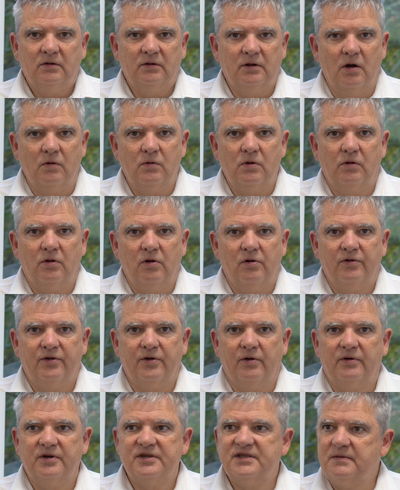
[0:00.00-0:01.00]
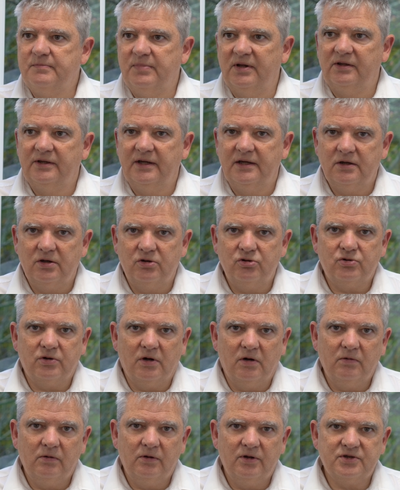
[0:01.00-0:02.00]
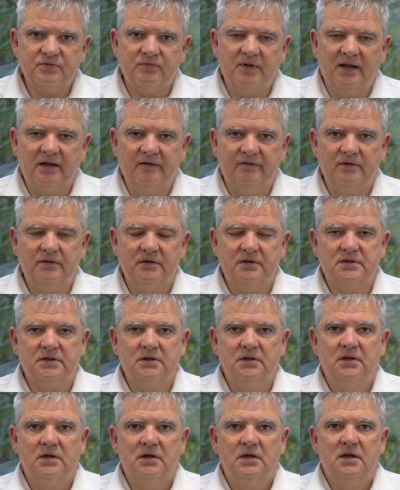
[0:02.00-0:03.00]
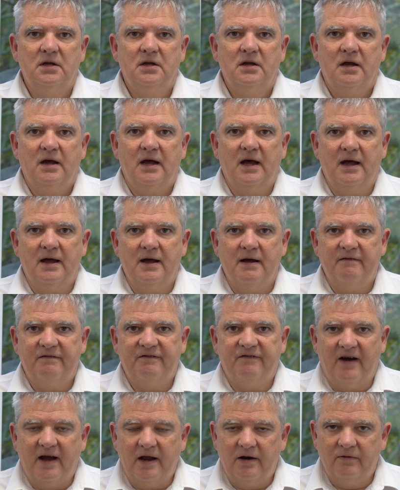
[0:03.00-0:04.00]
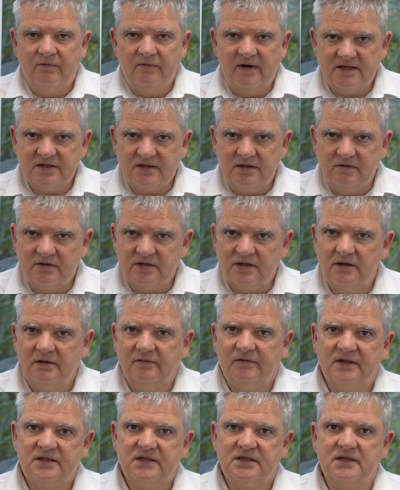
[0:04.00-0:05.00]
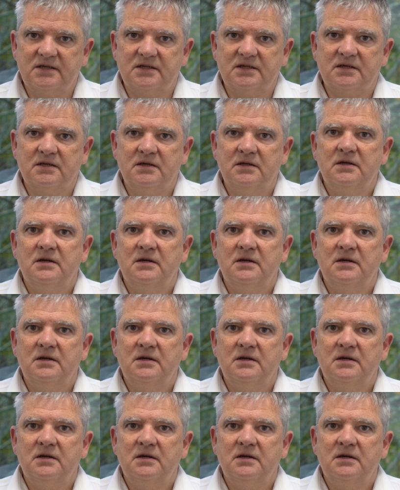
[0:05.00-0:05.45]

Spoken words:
local authority building control as relevant, fire and rescue services,